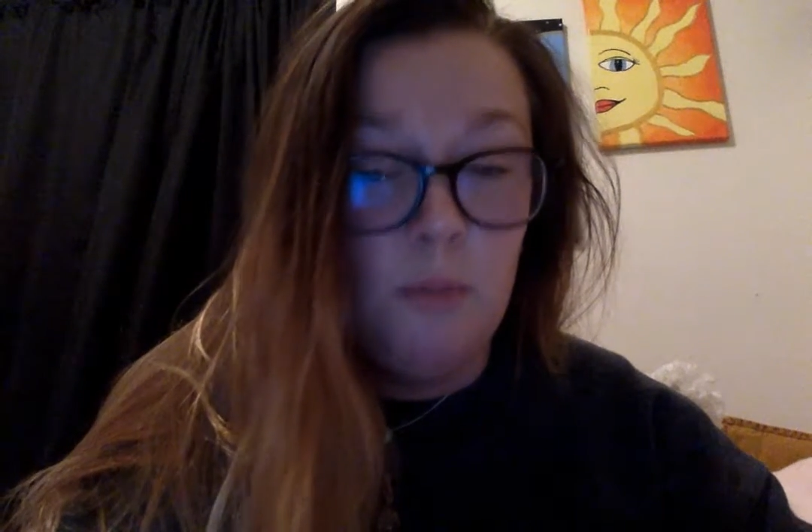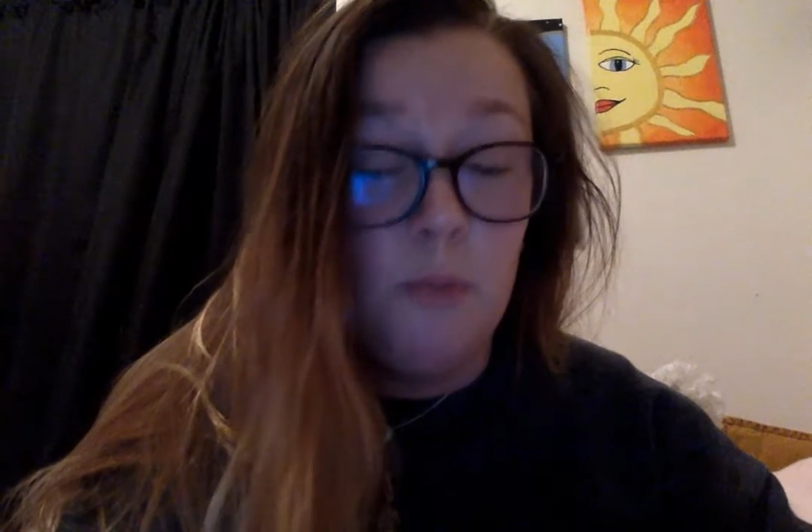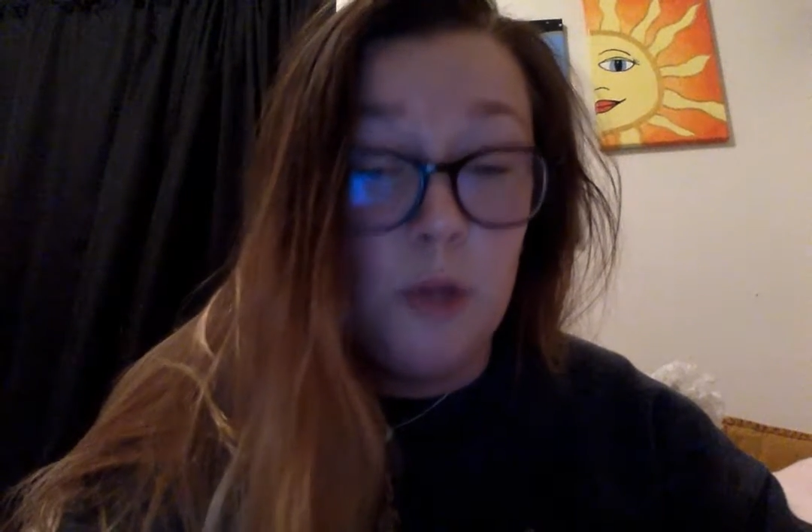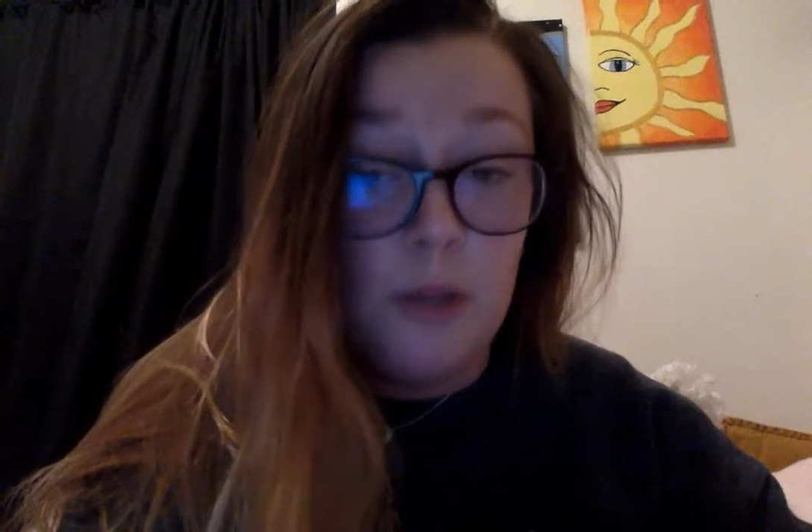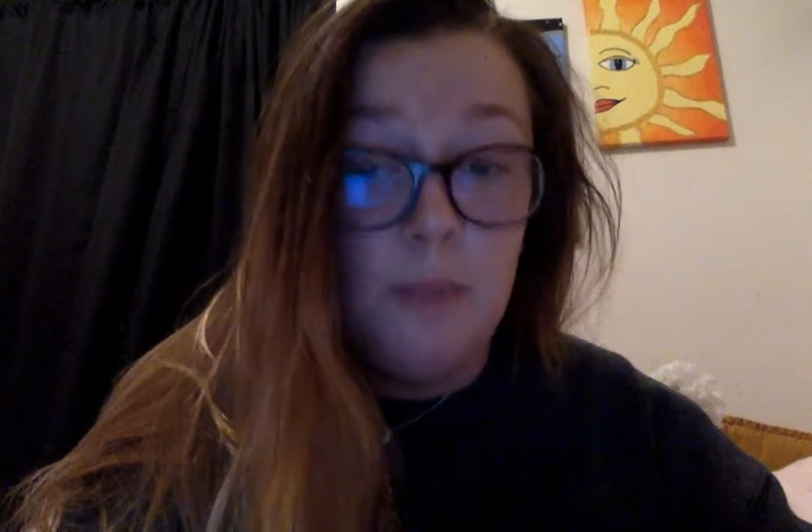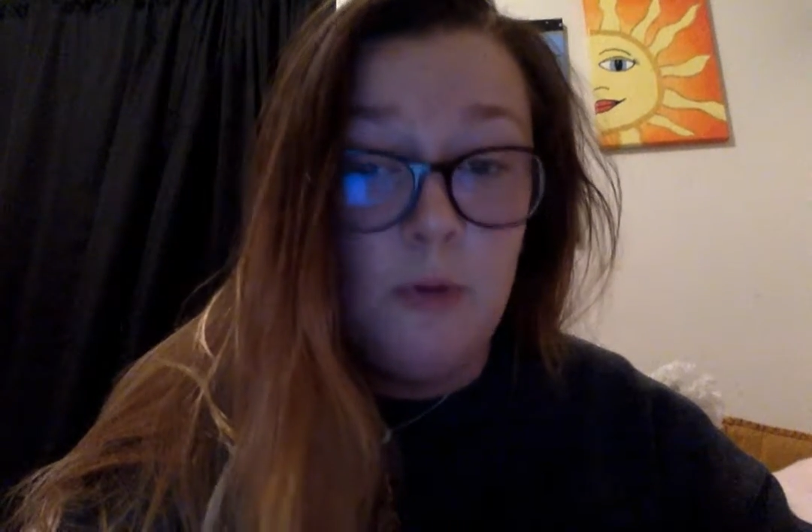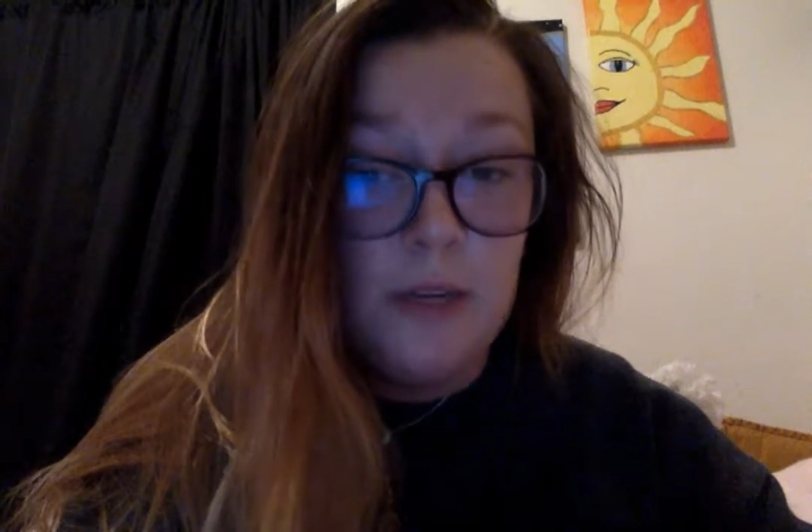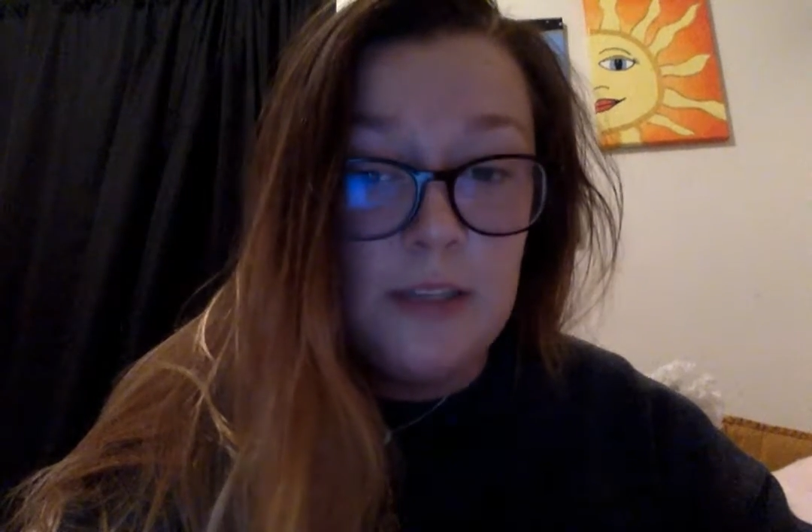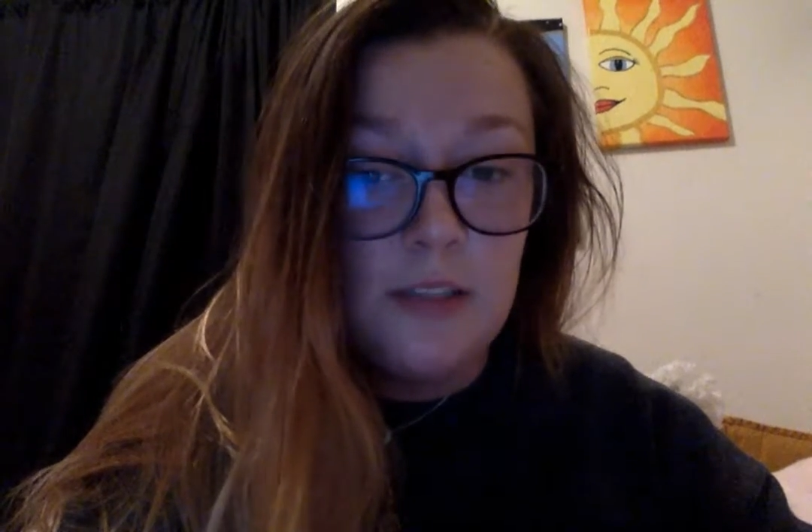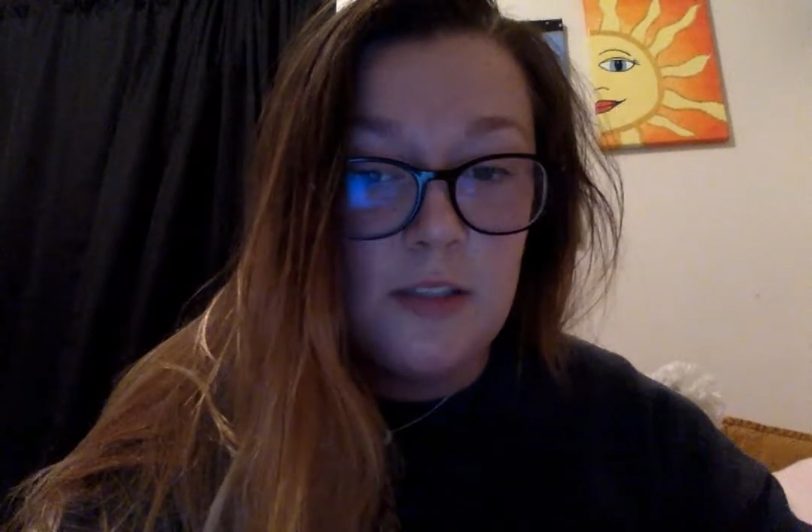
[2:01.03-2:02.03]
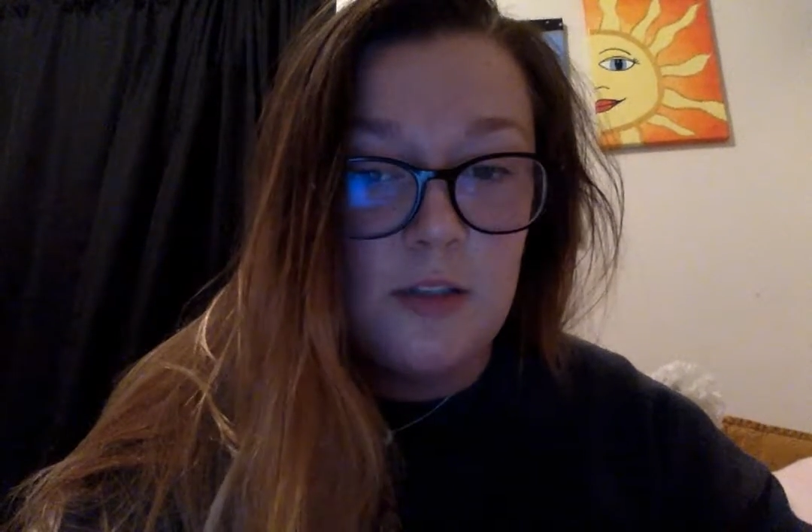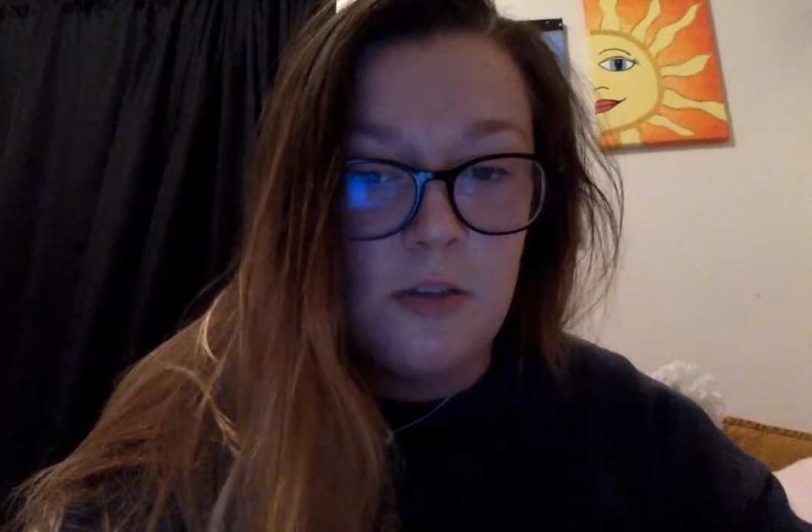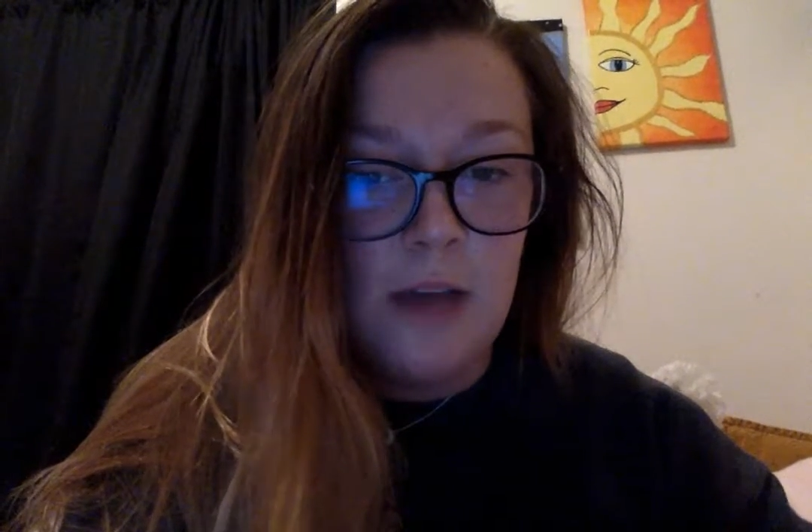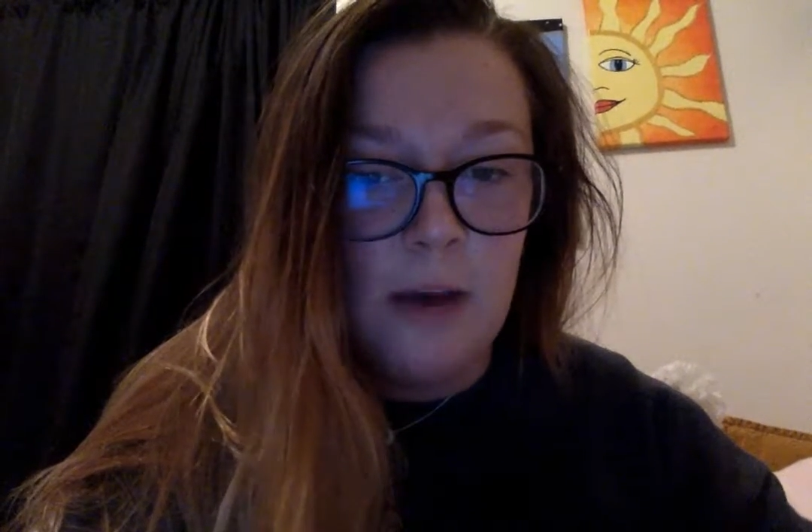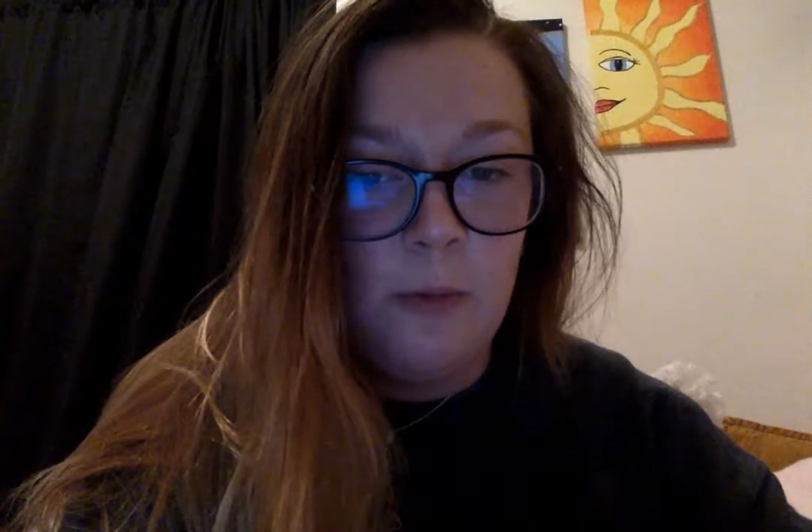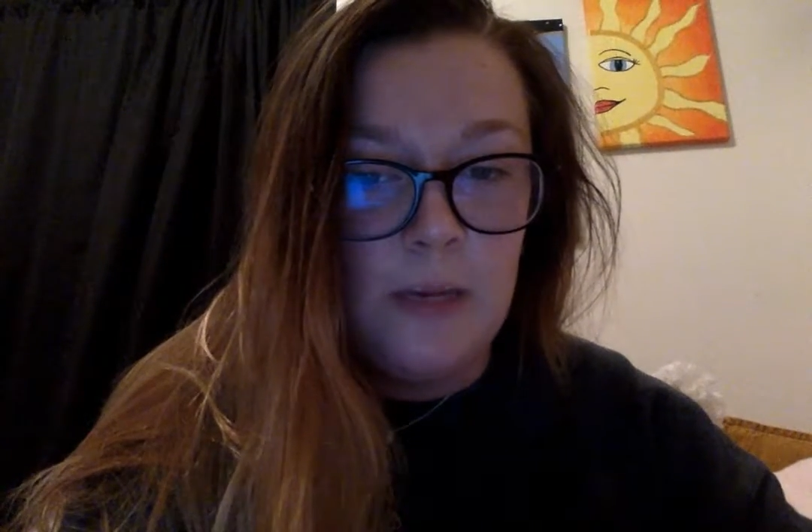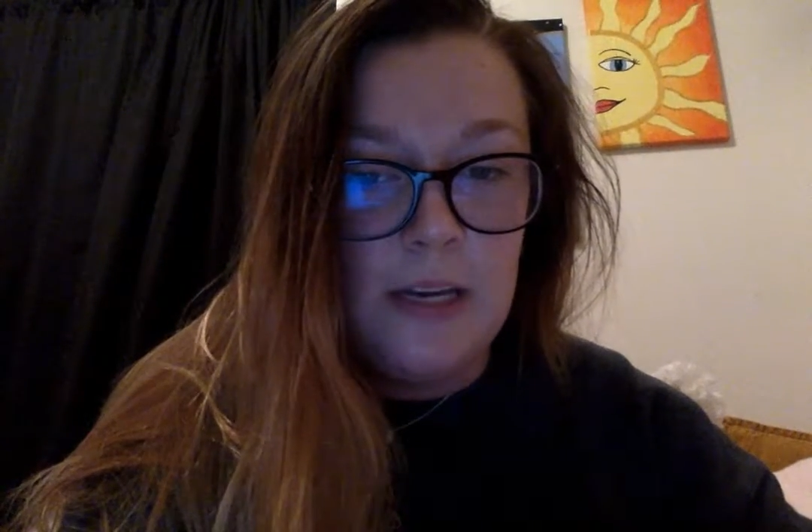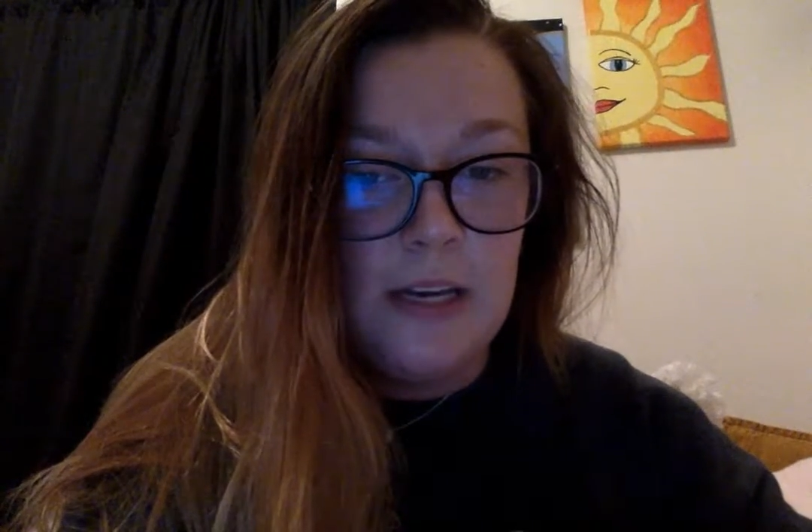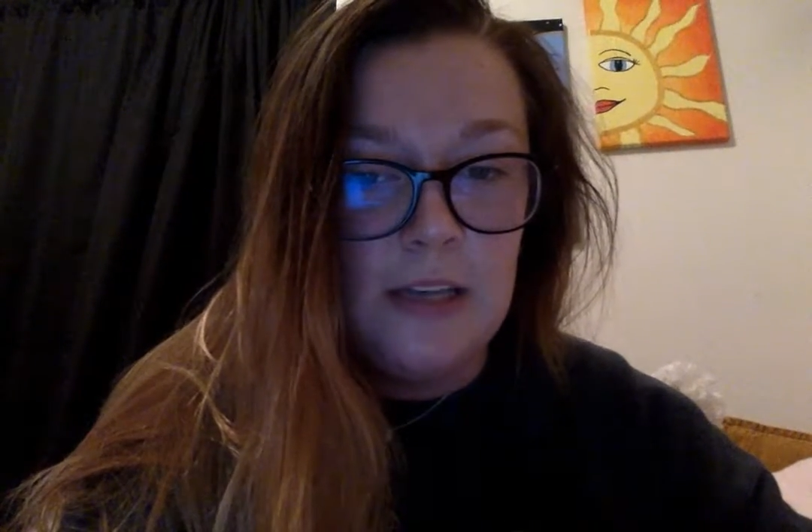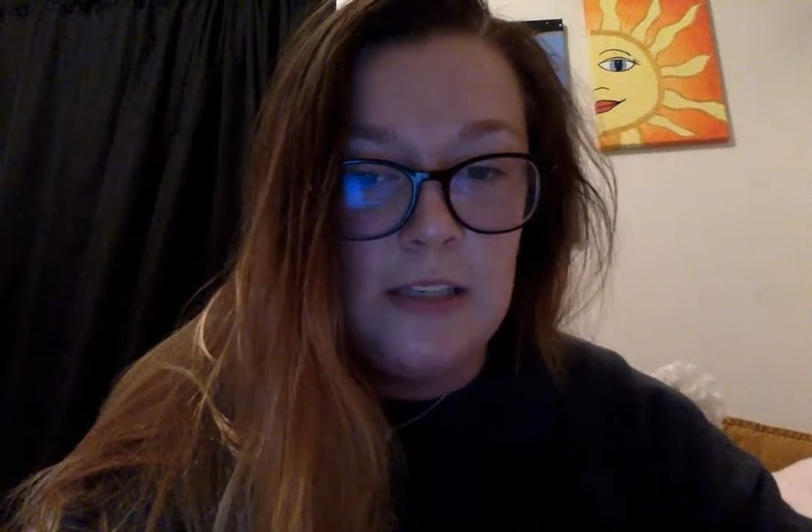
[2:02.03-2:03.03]
bullet points so that
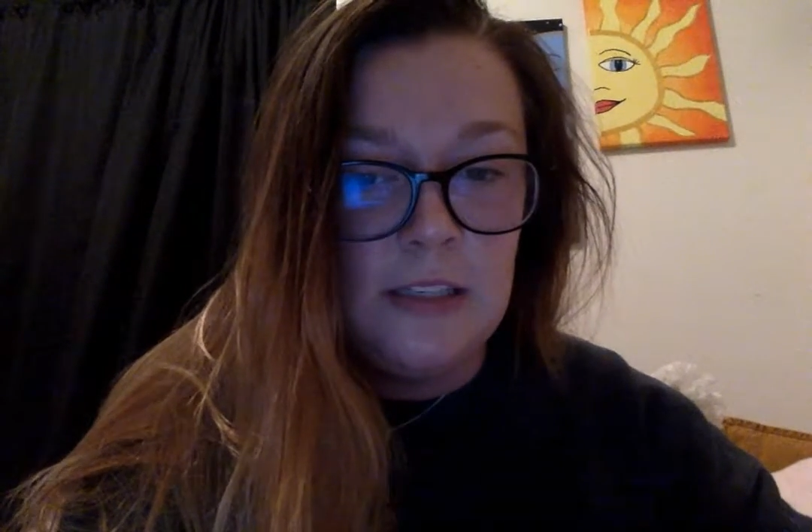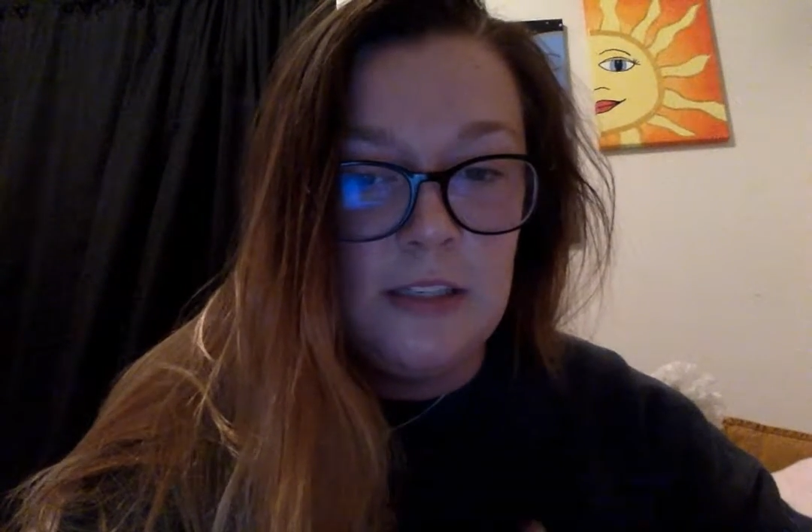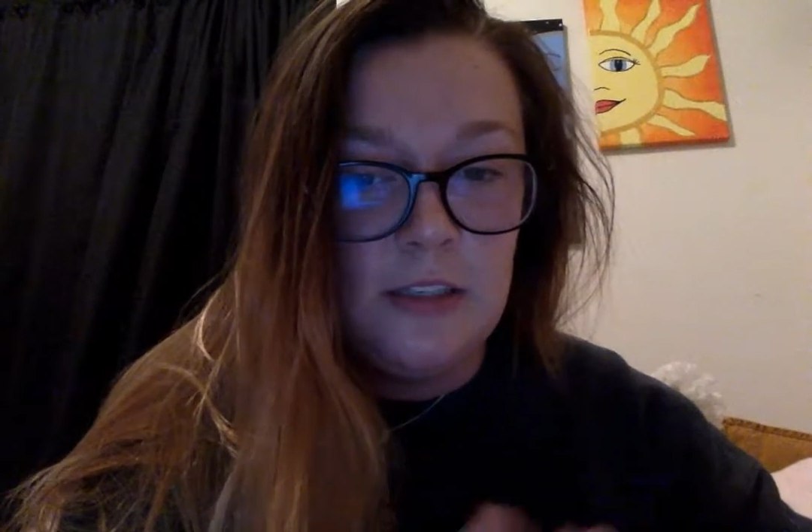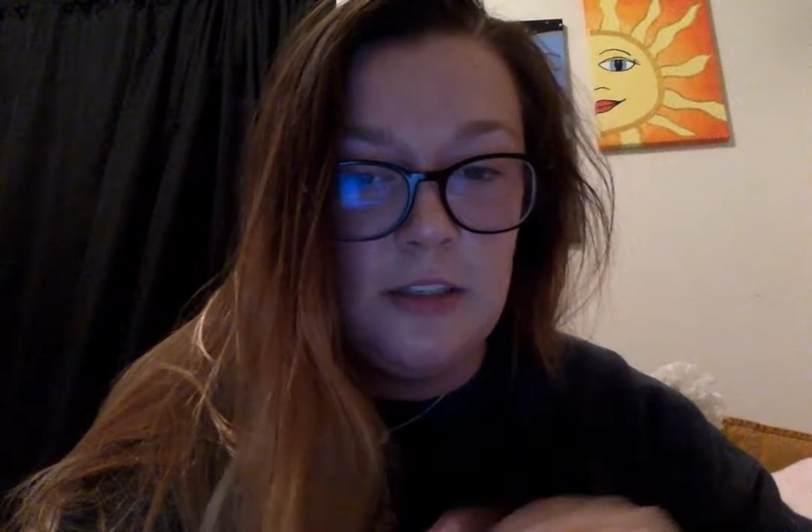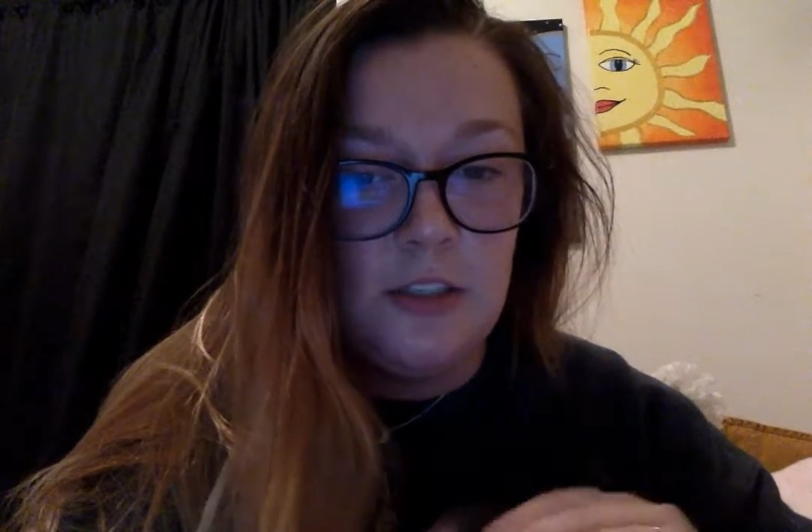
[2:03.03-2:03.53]
we didn't